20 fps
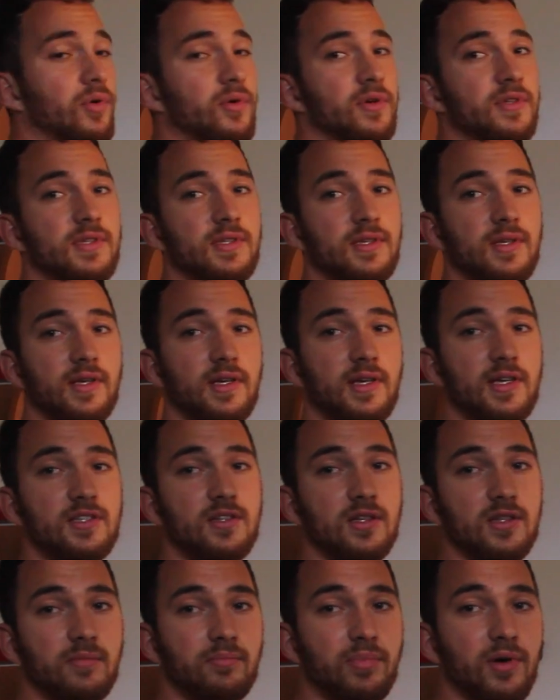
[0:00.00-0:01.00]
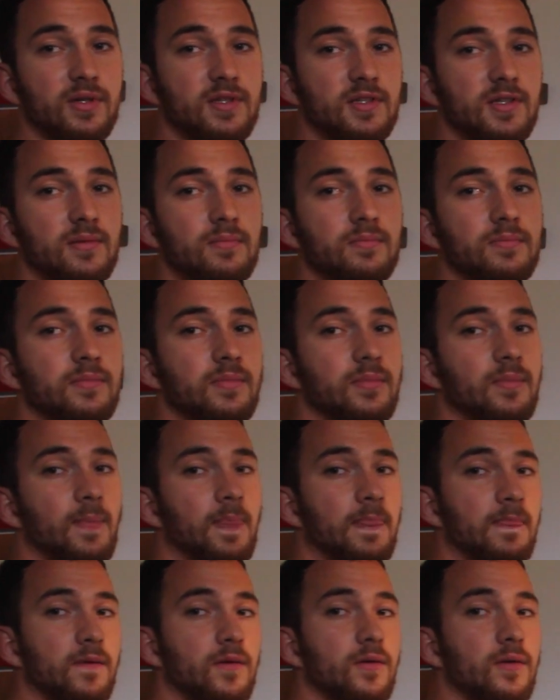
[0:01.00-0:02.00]
point is on the bottom,
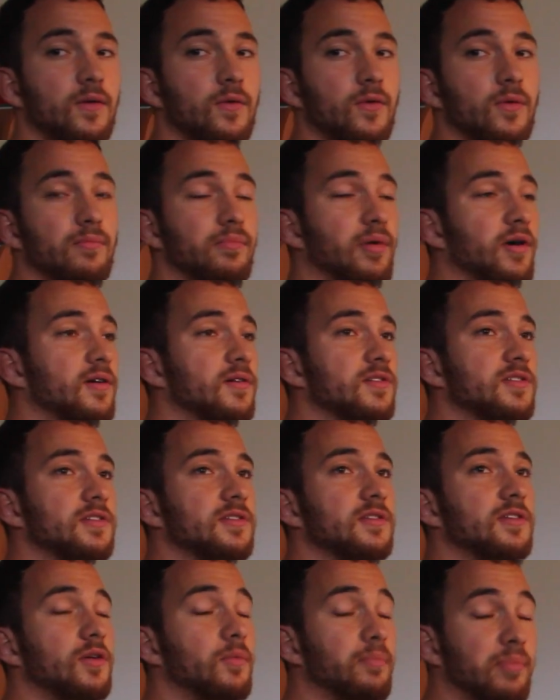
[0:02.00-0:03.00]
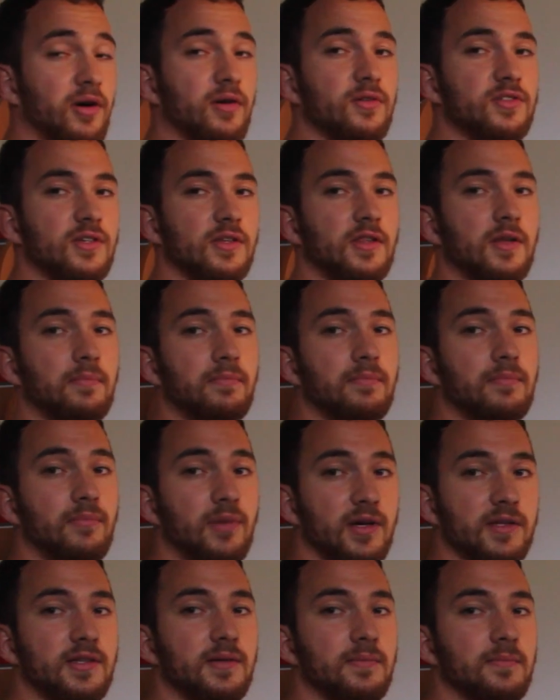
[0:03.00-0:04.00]
you pause on the
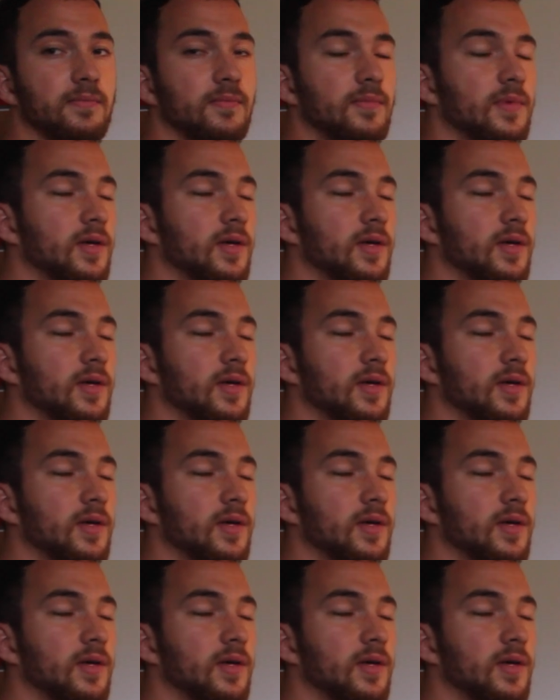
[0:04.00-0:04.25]
bottom.